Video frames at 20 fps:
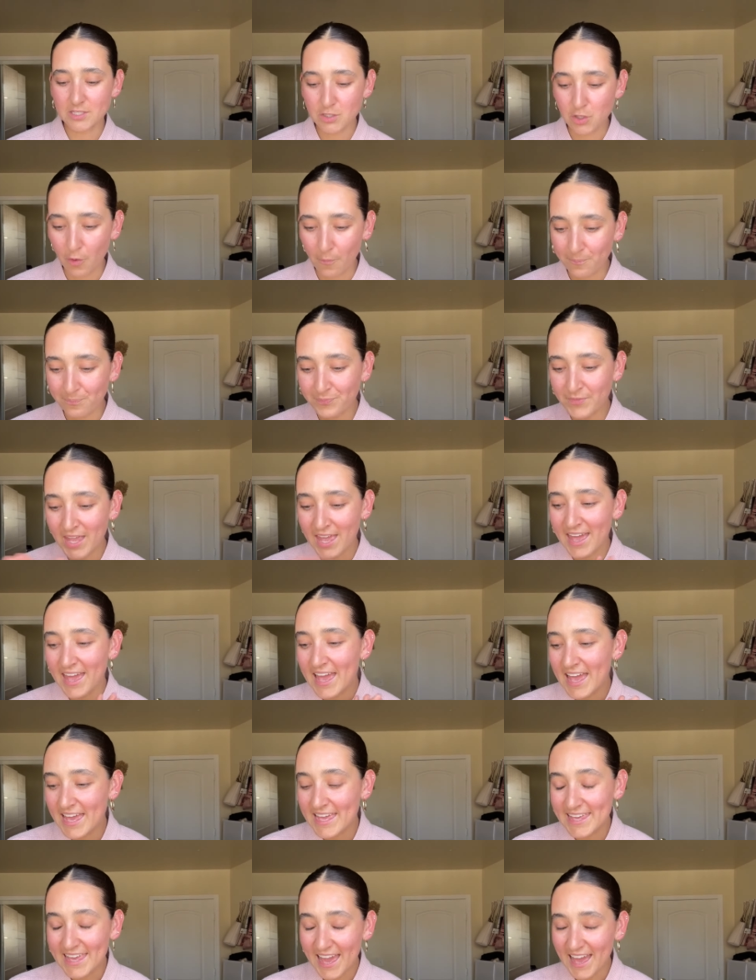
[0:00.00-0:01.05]
So
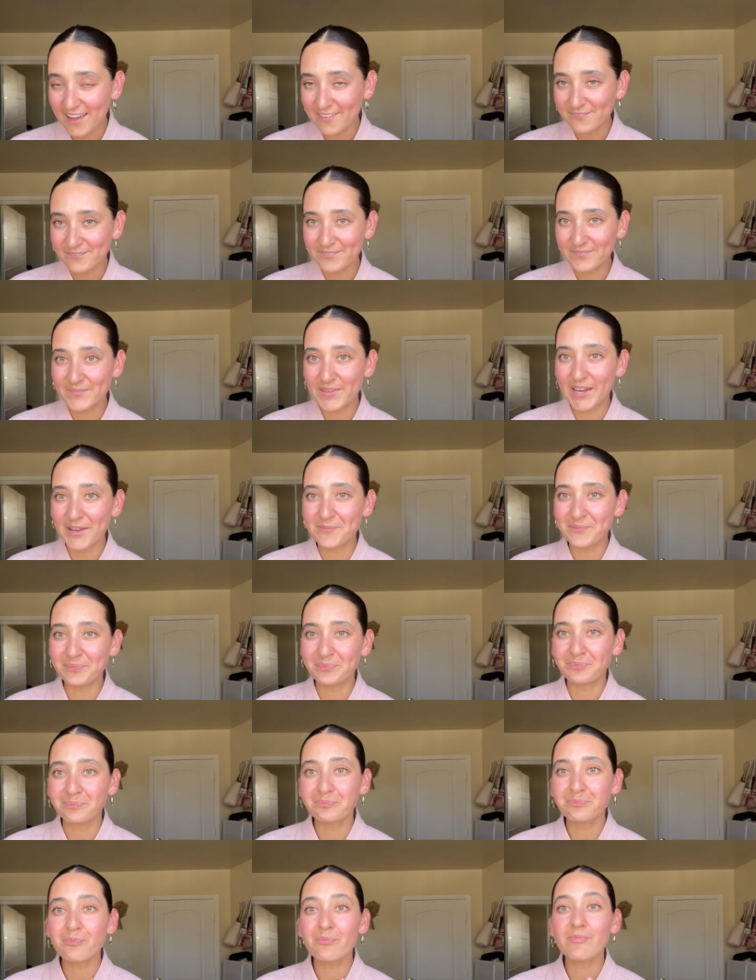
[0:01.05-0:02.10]
yeah, the,
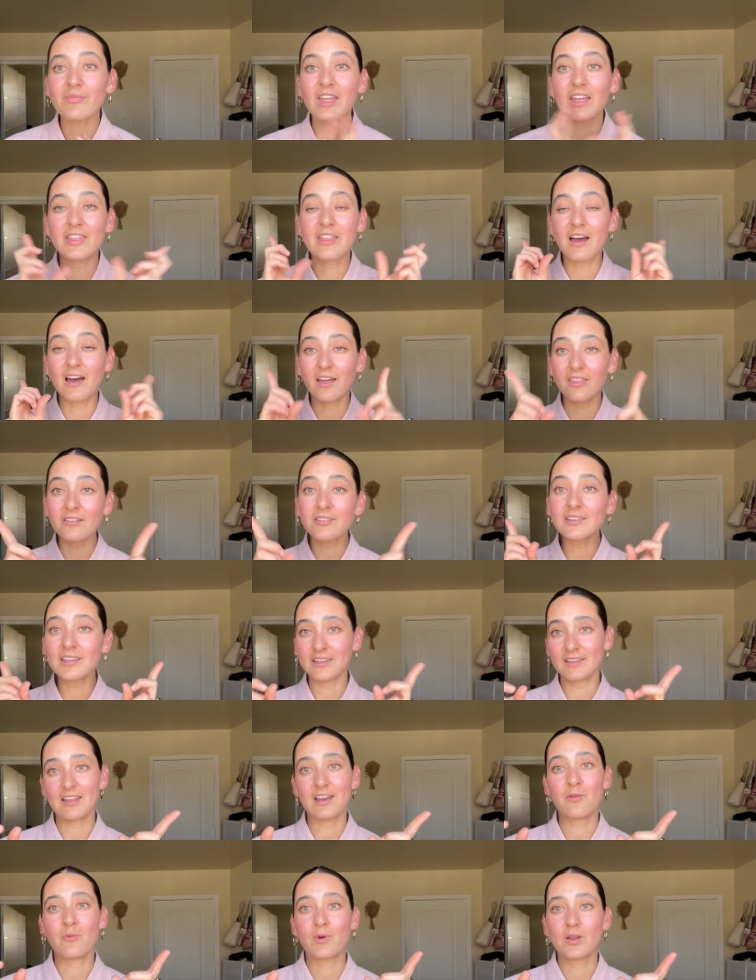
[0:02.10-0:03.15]
um, the other thing
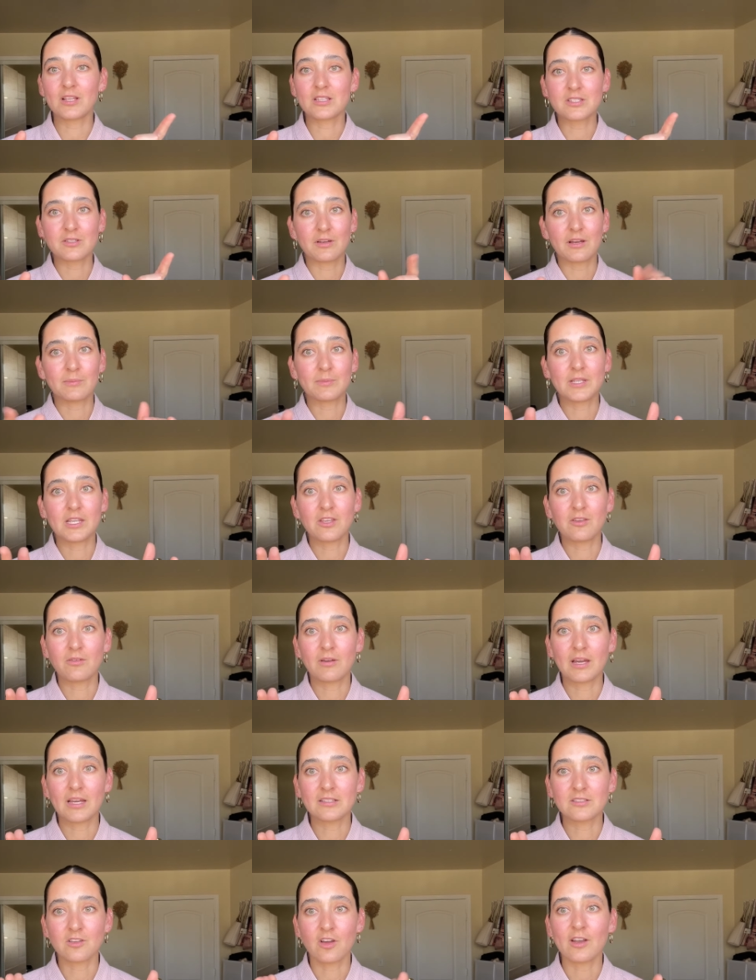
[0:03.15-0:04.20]
that I wanted to update you
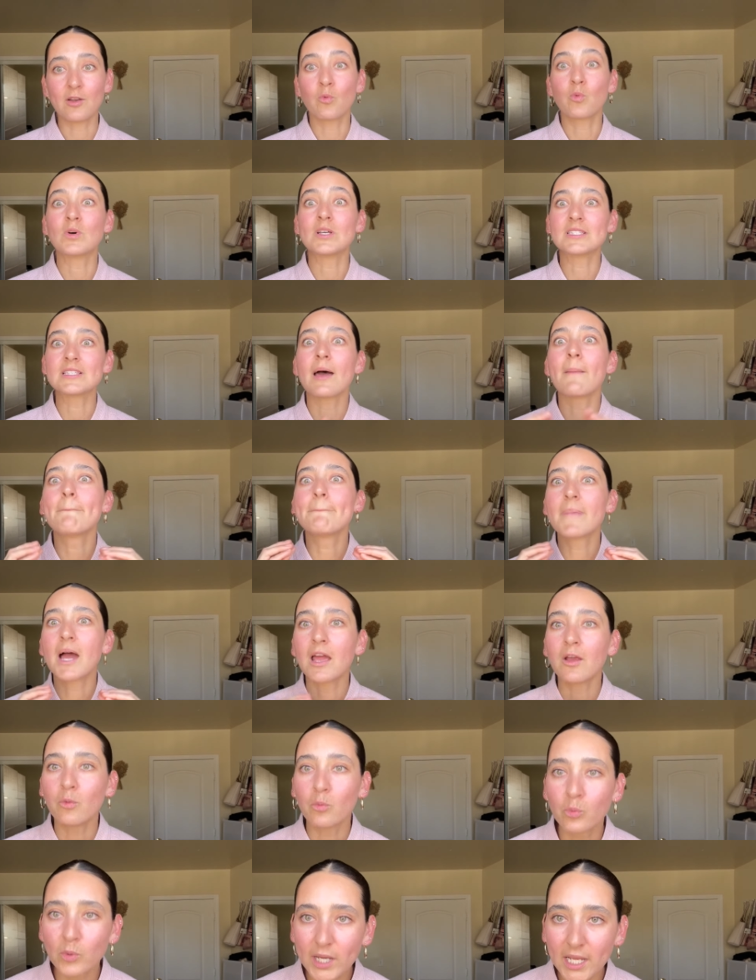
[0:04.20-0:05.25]
guys on was my
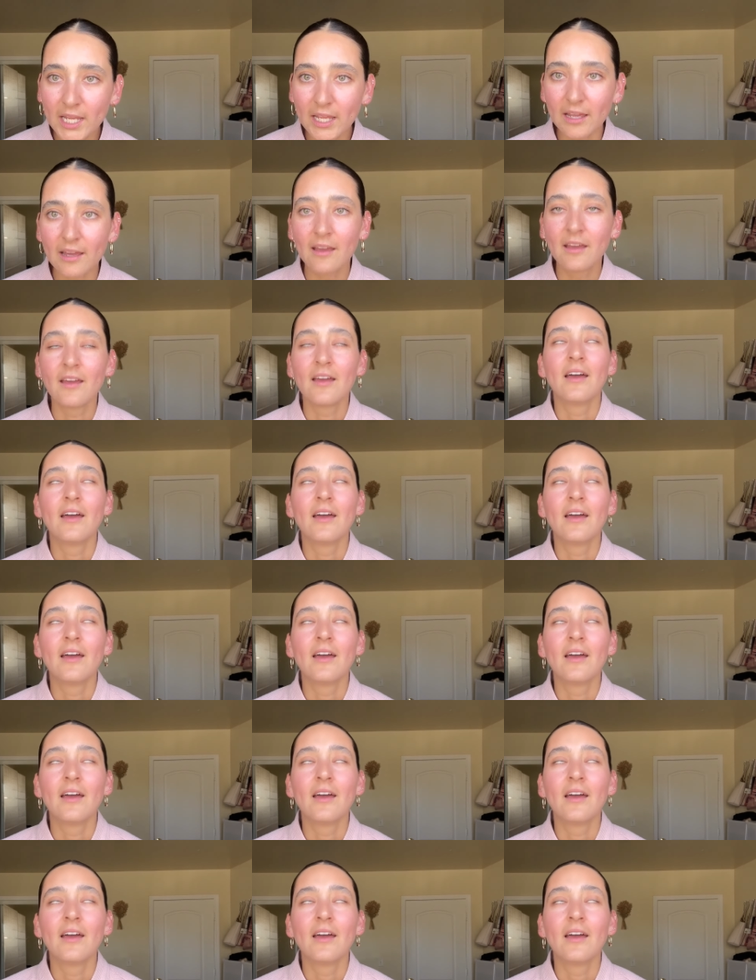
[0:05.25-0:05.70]
ring.